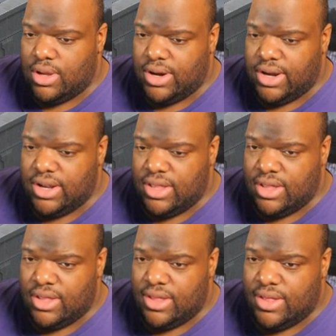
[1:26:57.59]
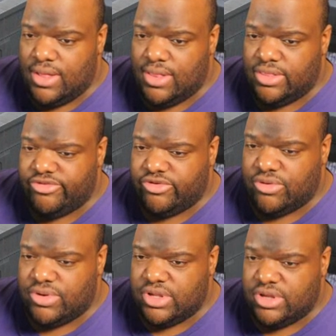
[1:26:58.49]
Alright, um, uh, let's
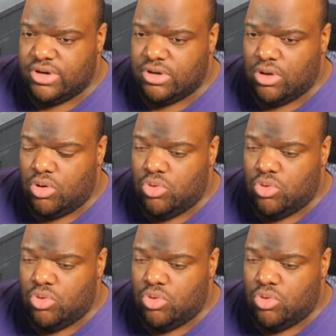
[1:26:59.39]
go in here.